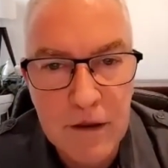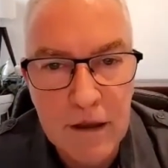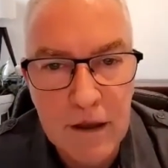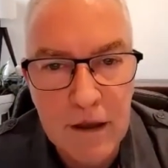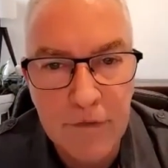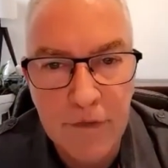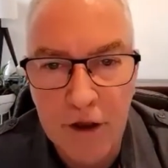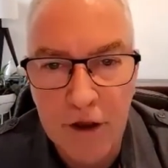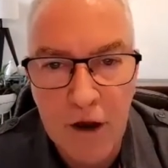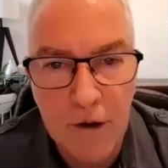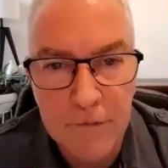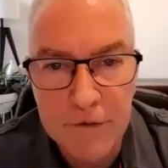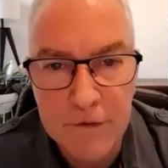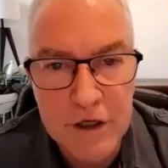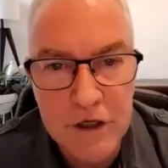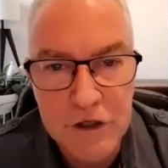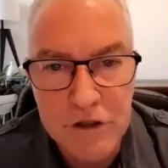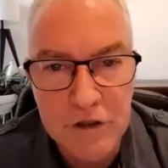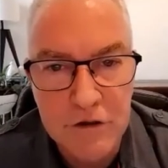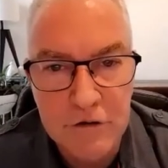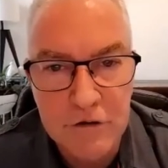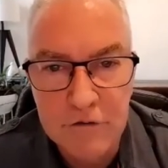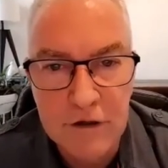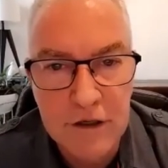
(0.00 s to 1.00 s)
in the
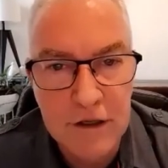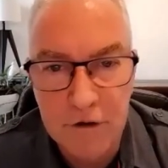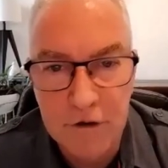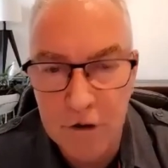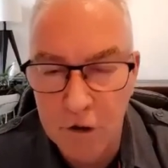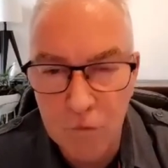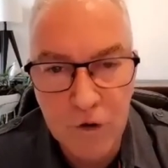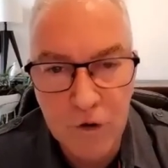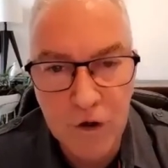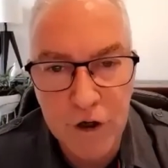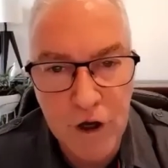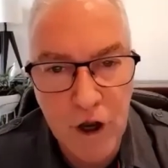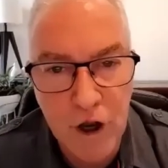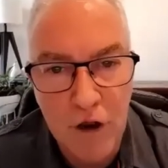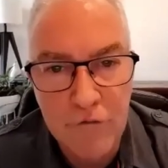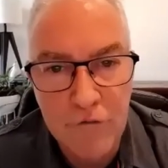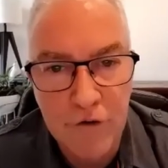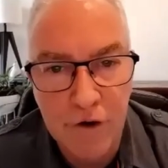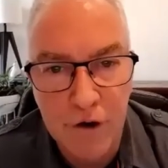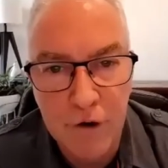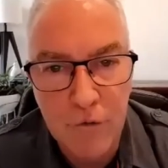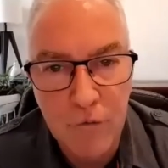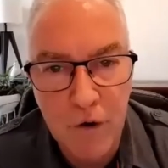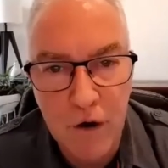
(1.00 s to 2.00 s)
competition. You wouldn't go
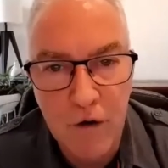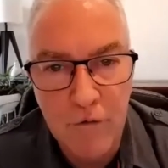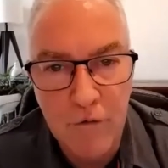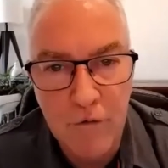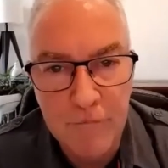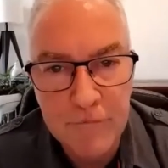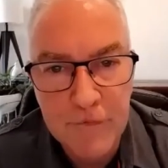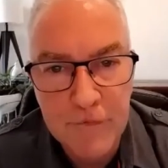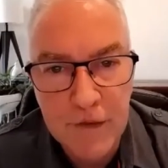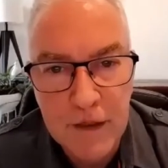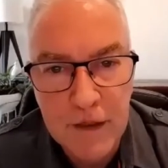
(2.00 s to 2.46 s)
very well.